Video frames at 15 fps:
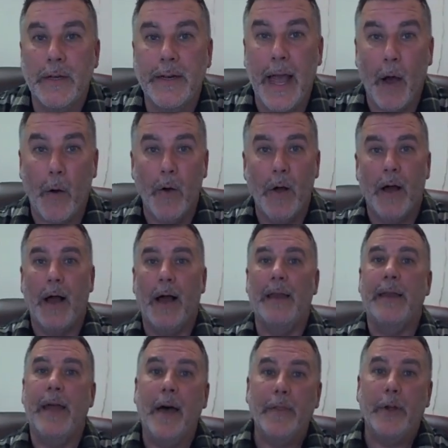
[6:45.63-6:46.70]
Now
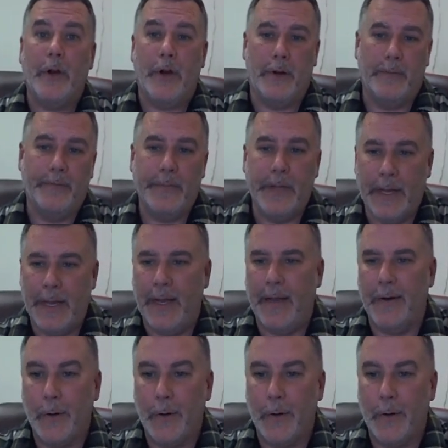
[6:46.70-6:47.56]
another uh,